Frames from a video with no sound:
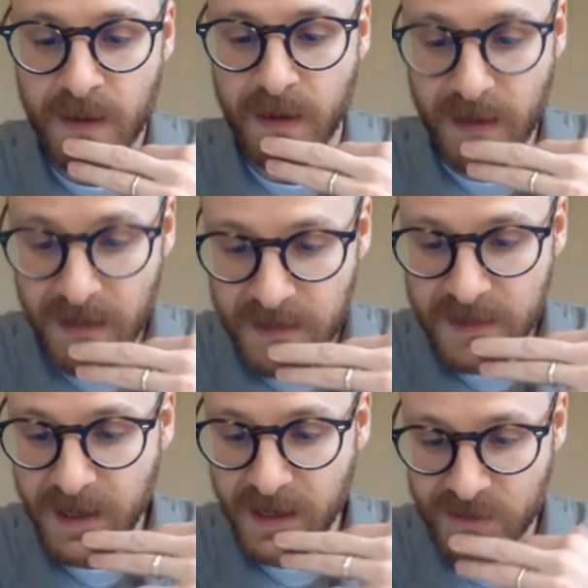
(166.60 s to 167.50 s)

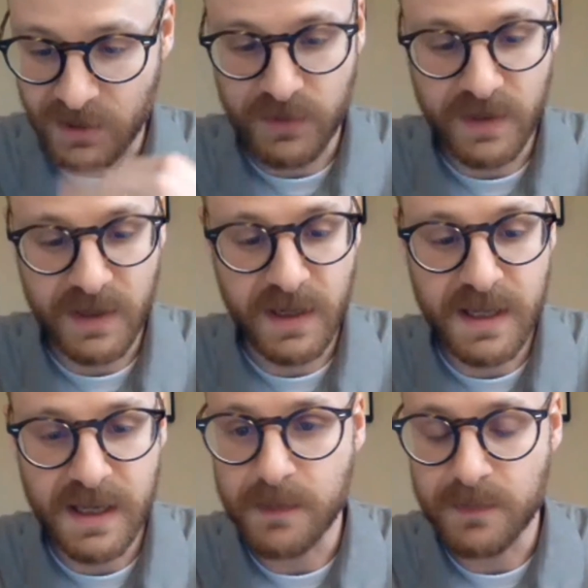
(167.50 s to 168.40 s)
indicate Sartrean
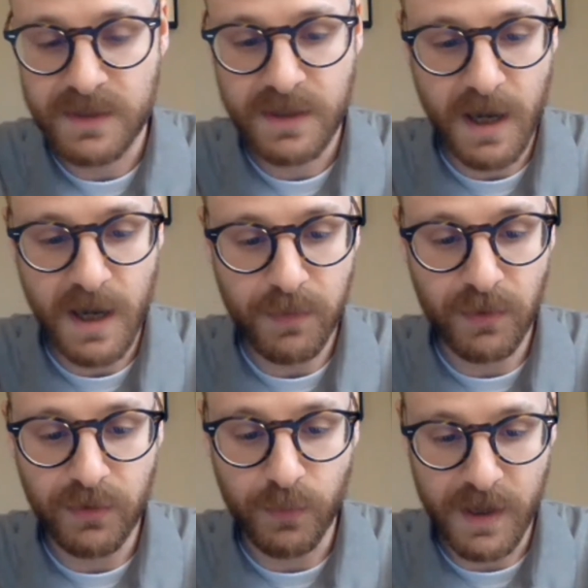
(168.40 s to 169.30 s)
themes
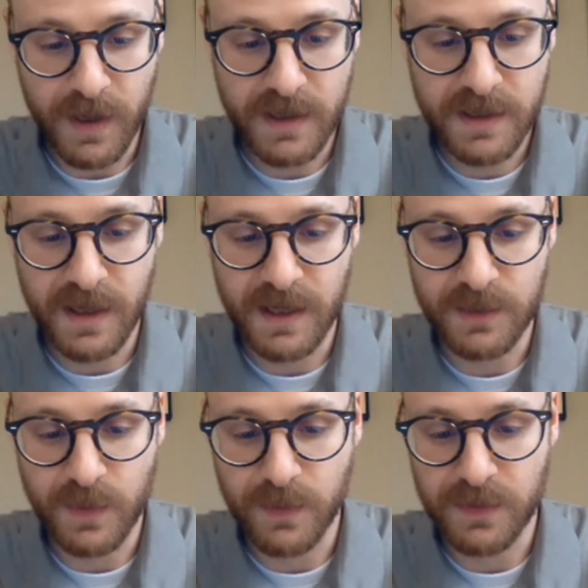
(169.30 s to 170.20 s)
coupled with,
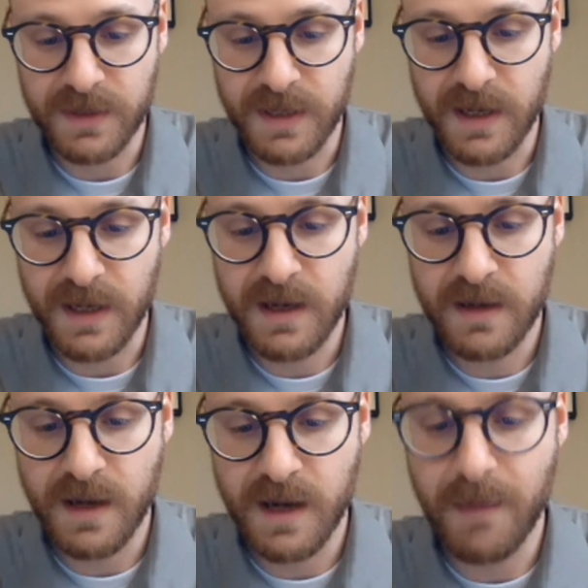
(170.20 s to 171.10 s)
as we will see,
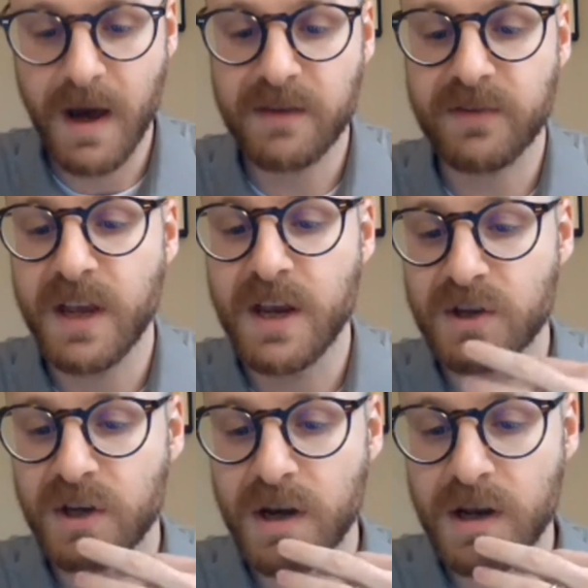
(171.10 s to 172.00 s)
a
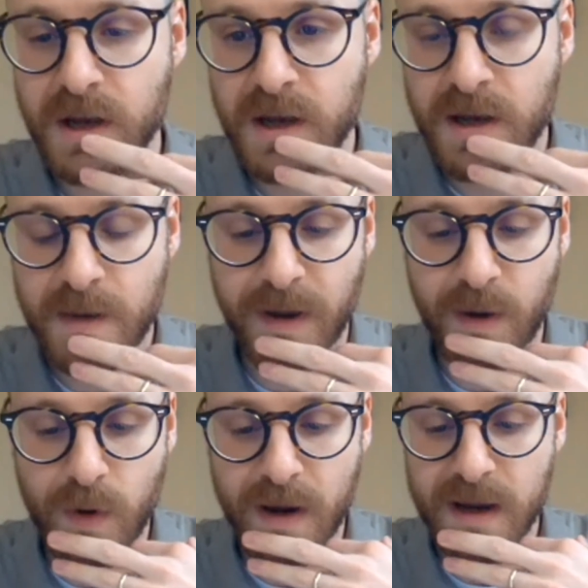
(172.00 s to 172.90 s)
modification by
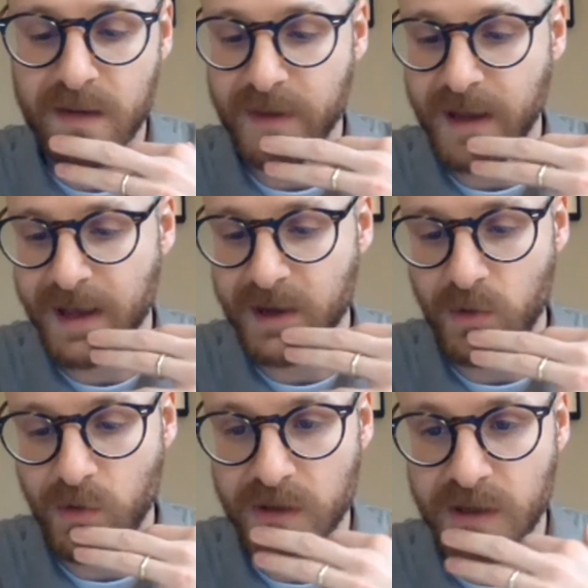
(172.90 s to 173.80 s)
way of the
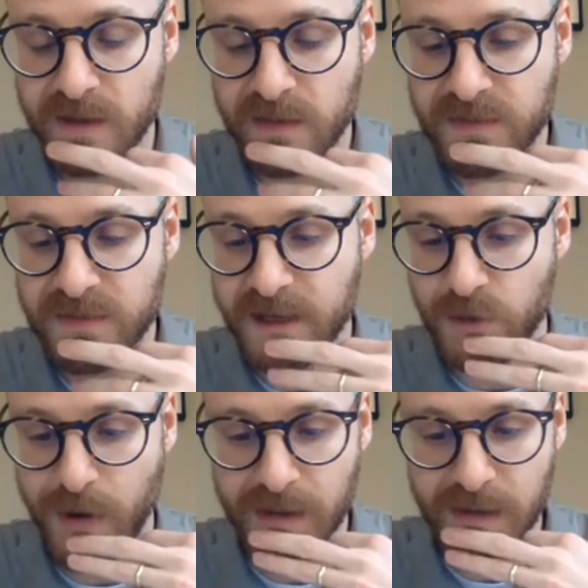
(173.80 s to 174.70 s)
category of
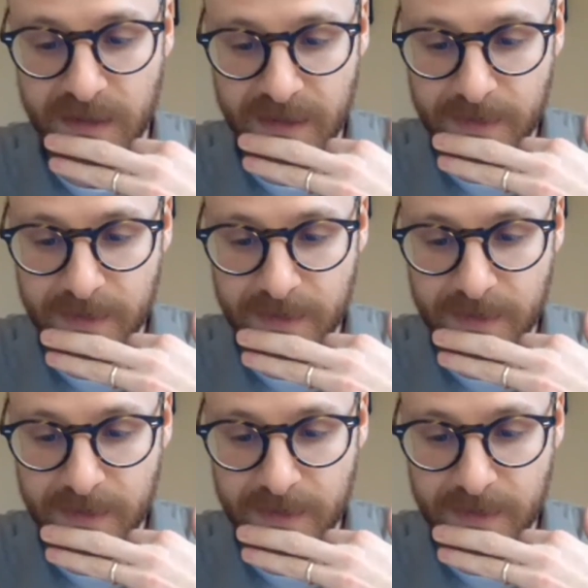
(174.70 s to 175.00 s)
sexuality.